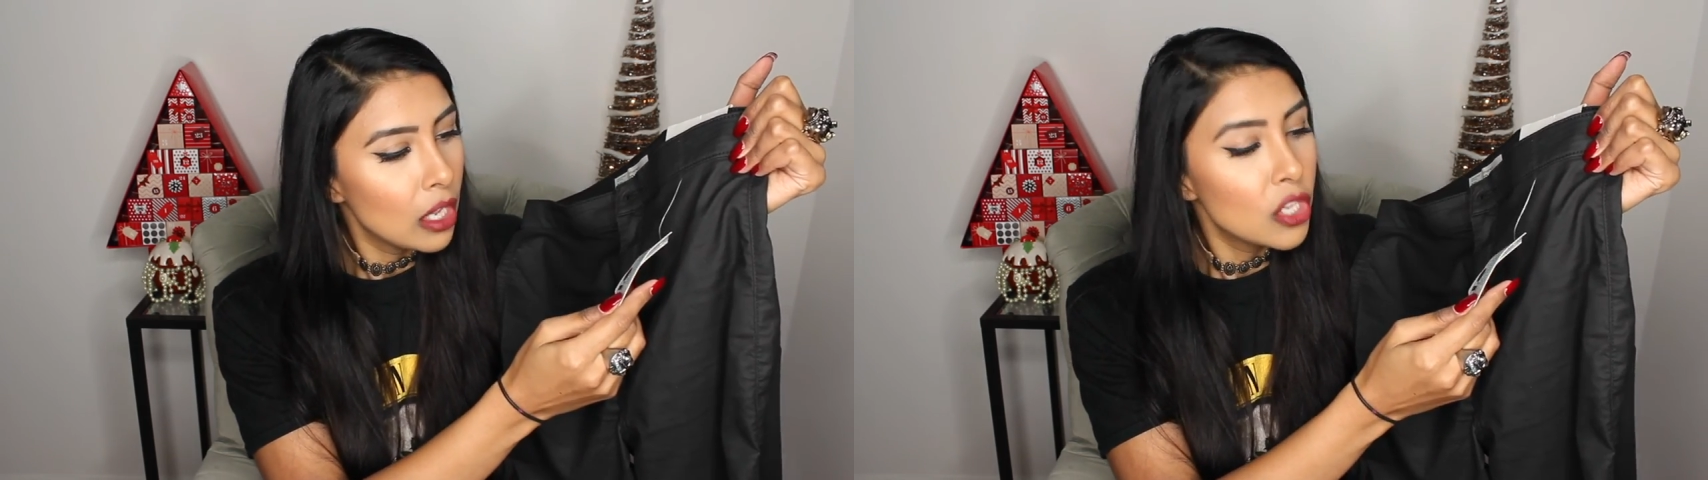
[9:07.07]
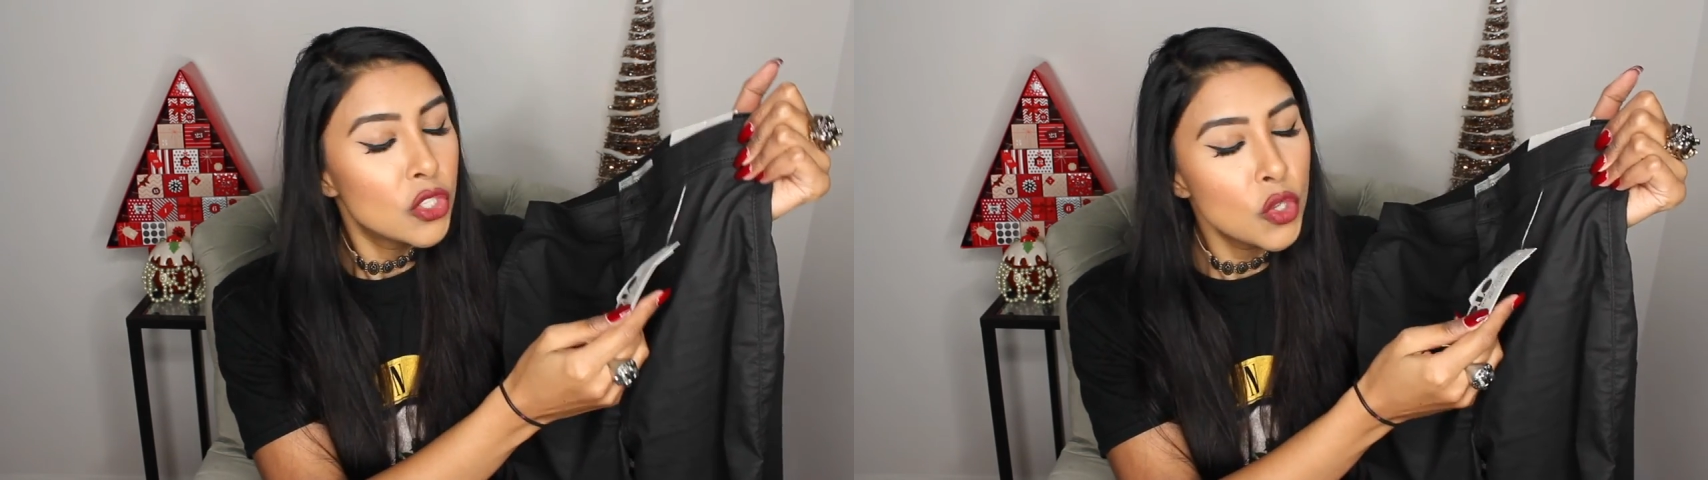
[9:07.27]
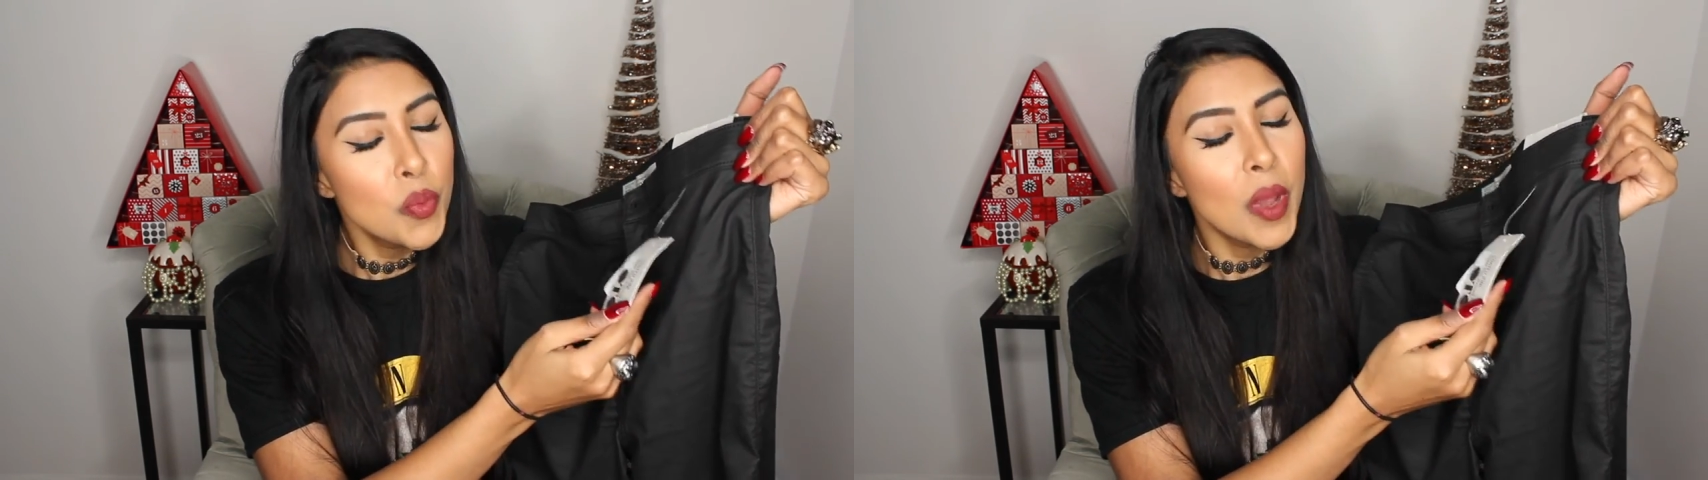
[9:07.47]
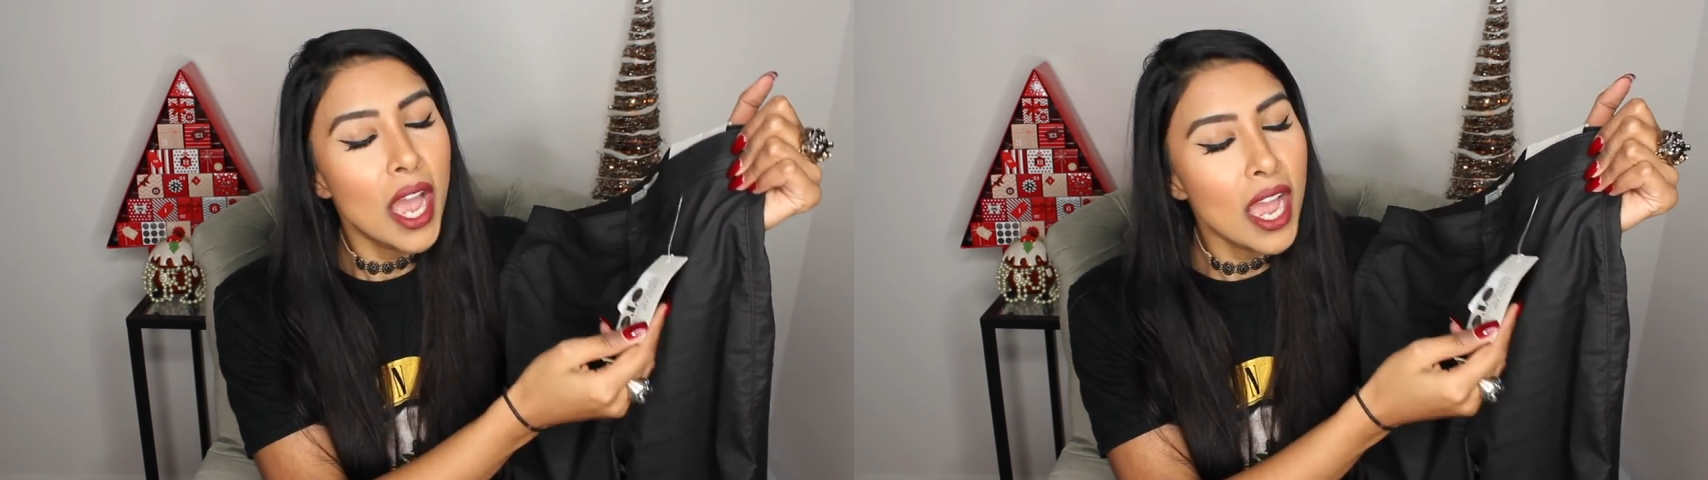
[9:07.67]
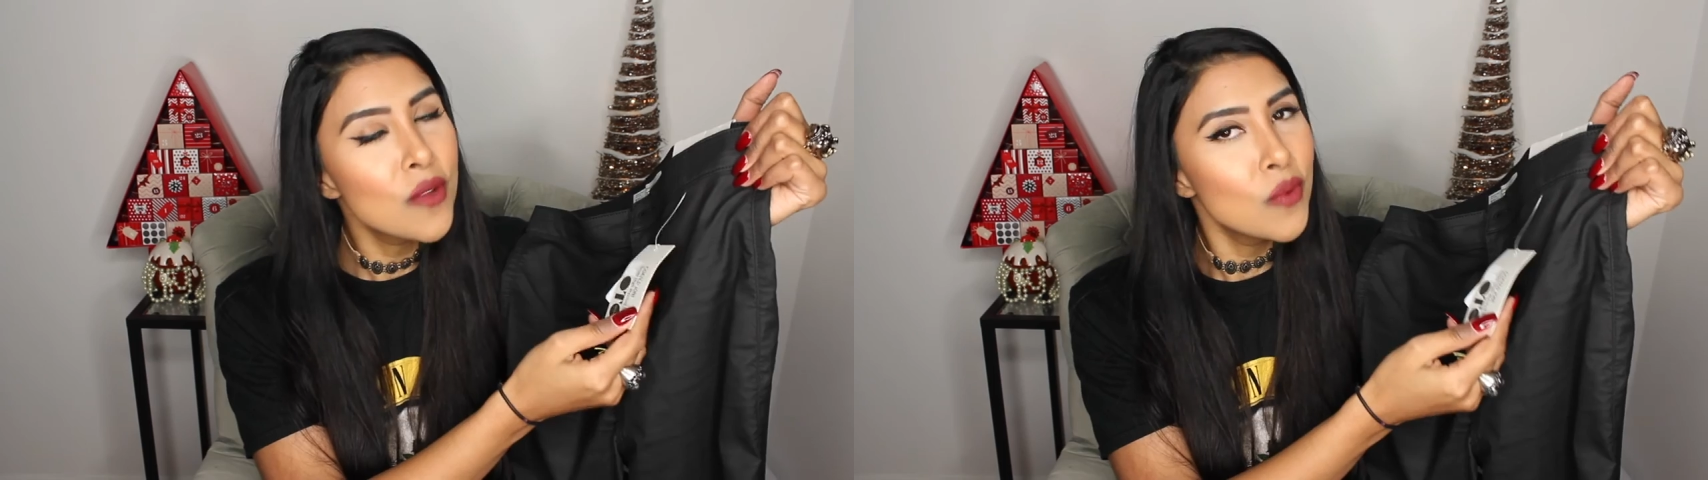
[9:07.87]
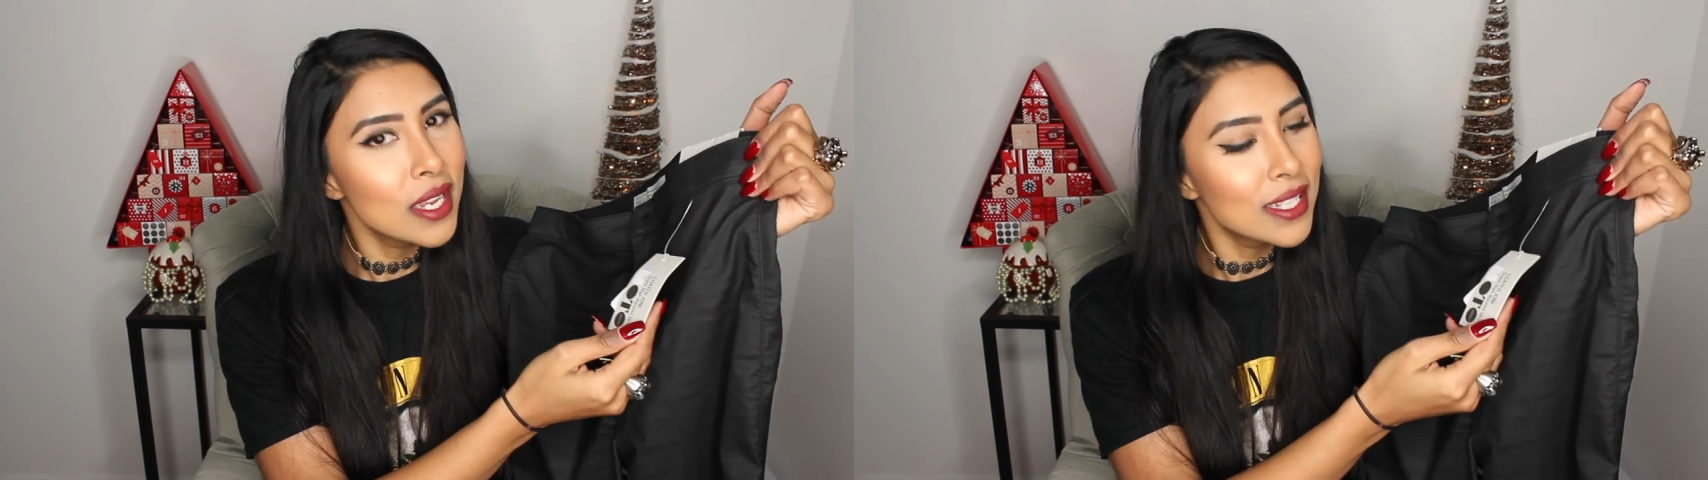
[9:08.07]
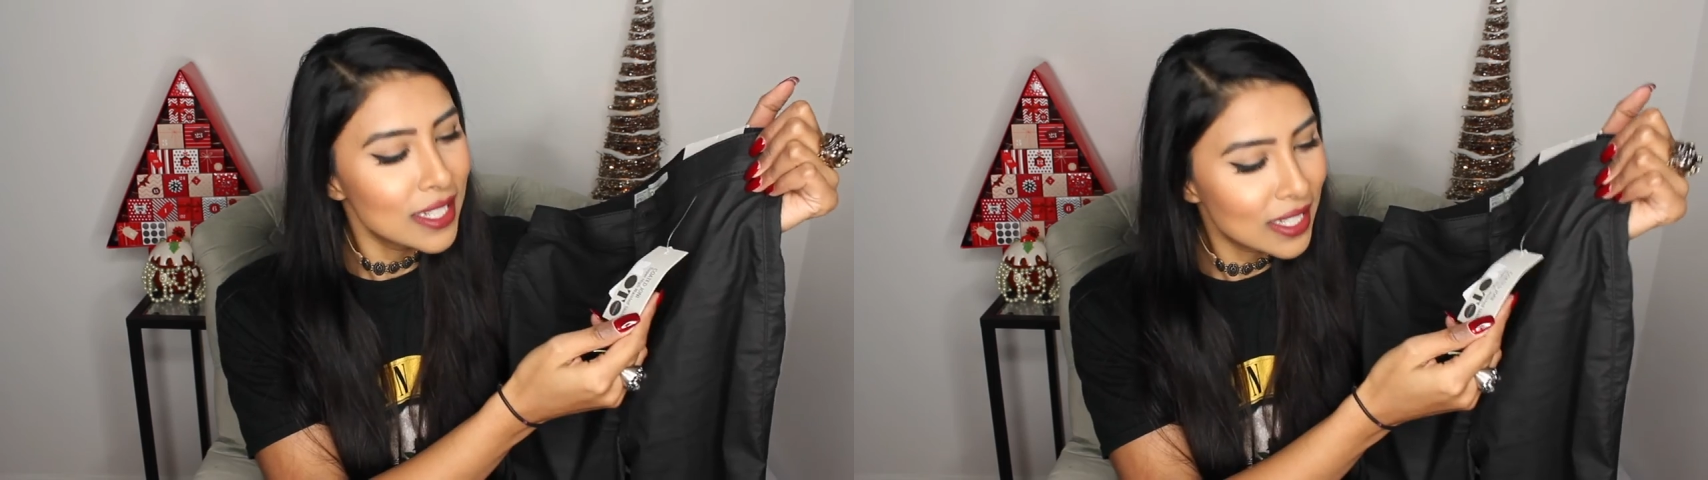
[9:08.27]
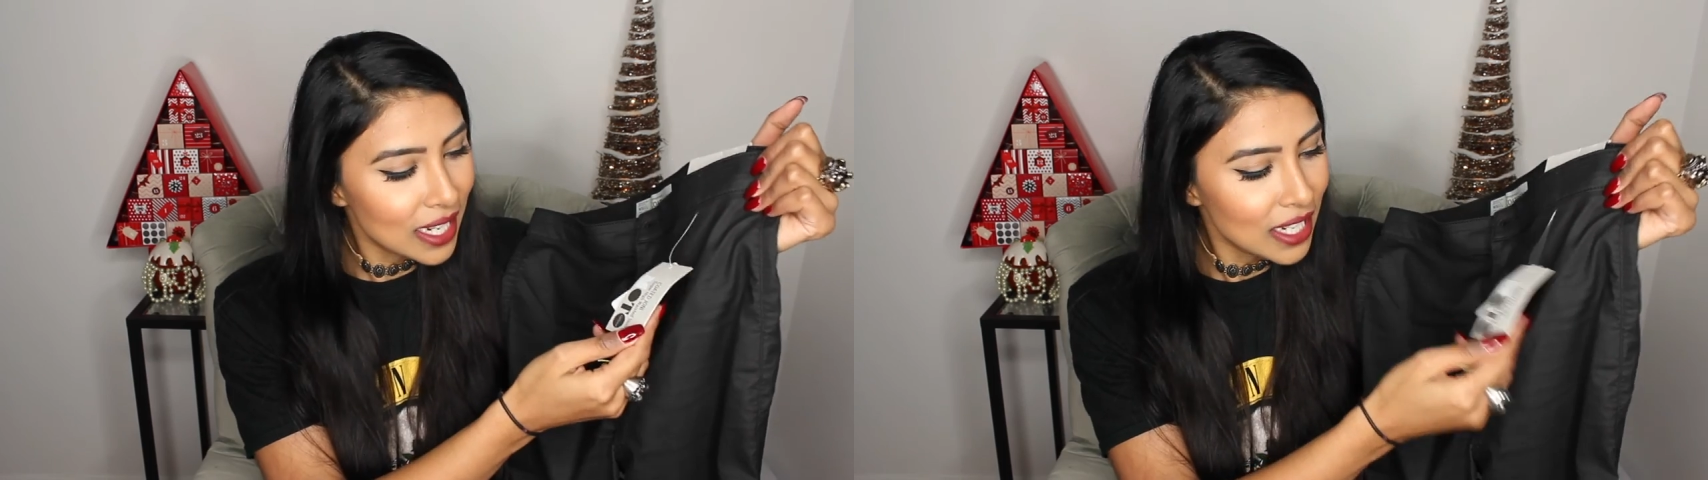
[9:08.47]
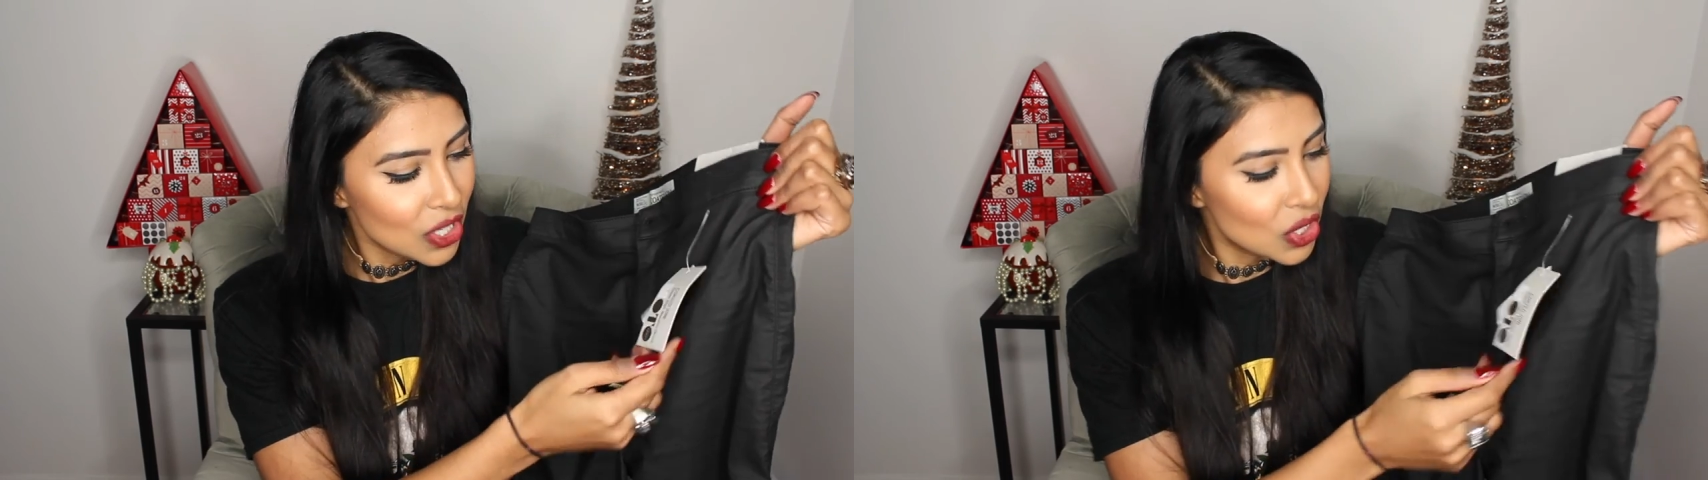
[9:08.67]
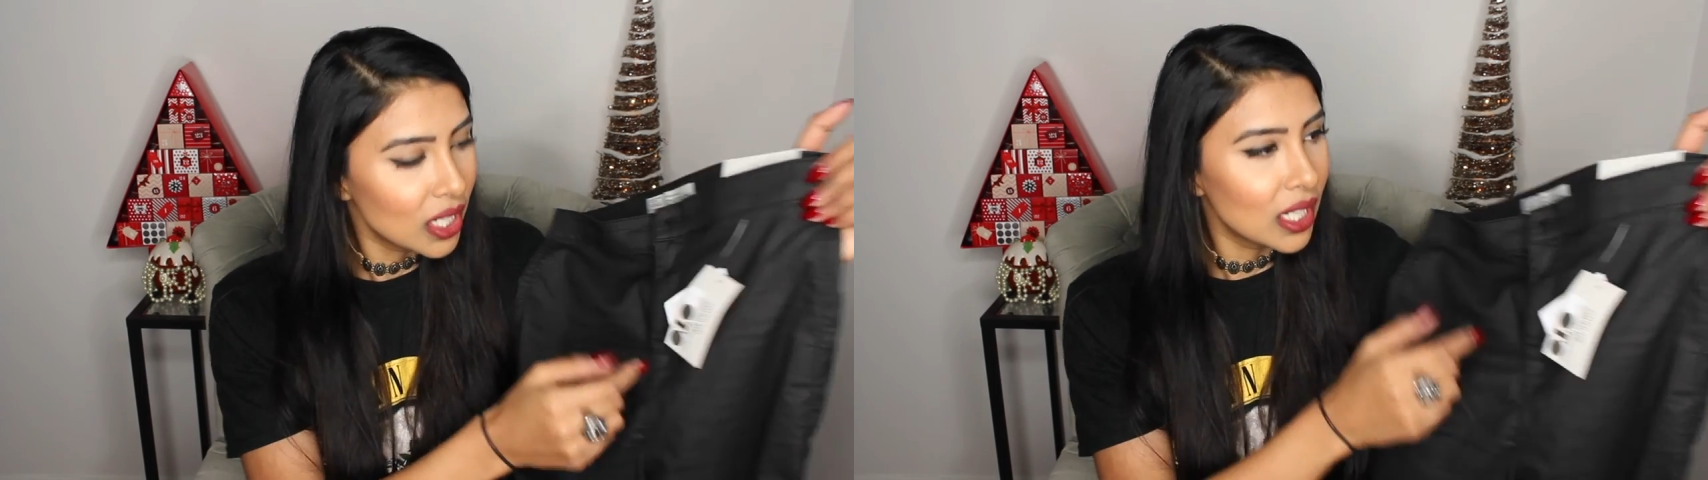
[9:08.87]
super high-waisted
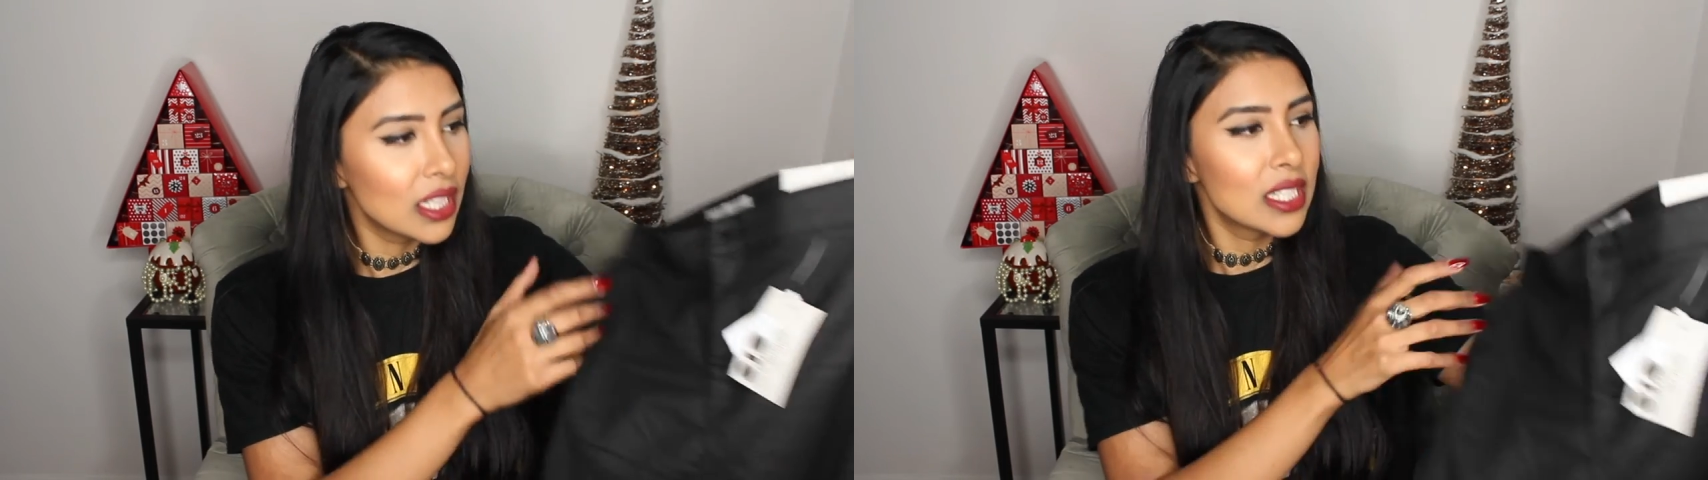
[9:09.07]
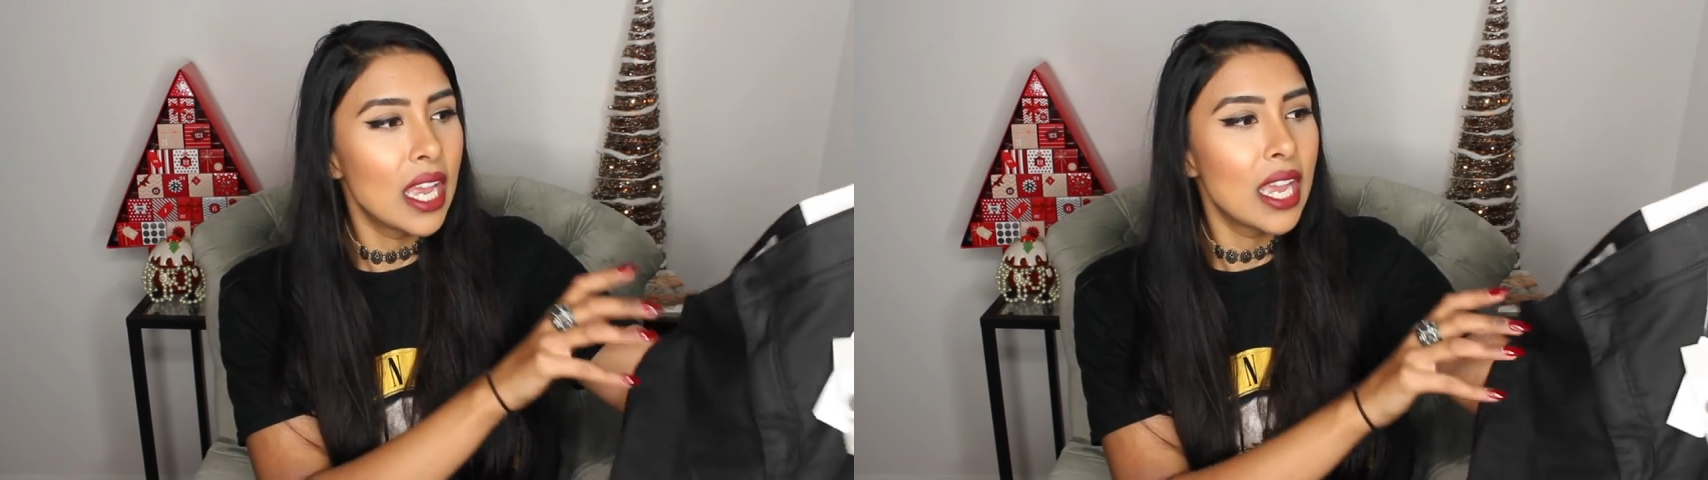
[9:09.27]
skinny jeans.